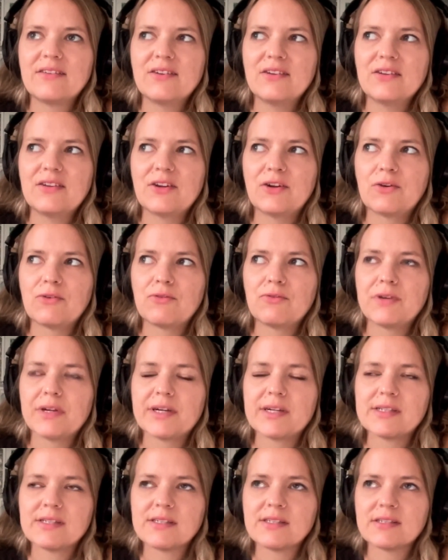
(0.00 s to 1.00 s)
you know,
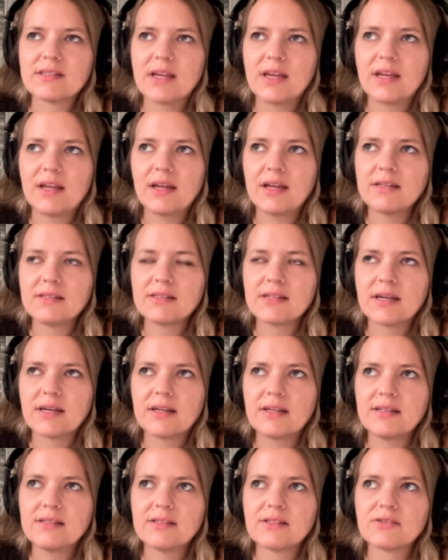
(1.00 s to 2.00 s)
fears and
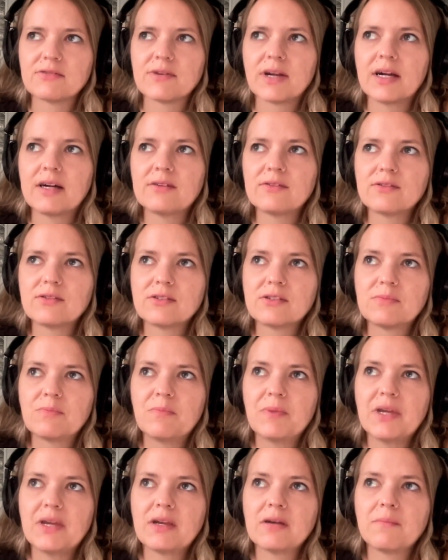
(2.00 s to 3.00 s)
anxieties around
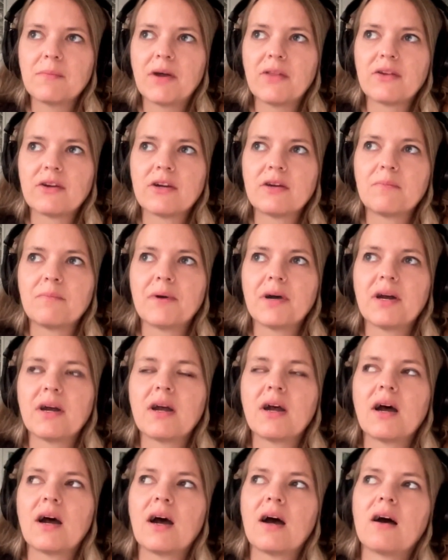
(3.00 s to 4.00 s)
being a mother,
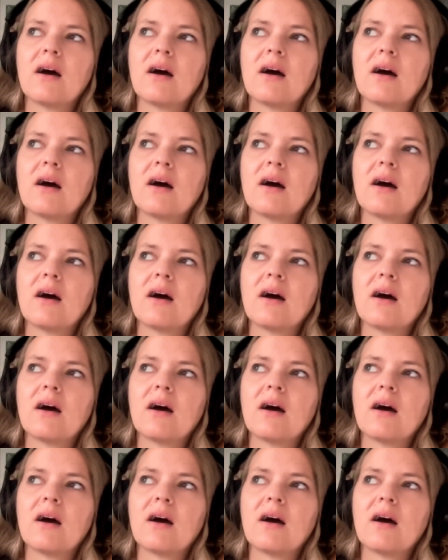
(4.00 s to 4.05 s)
but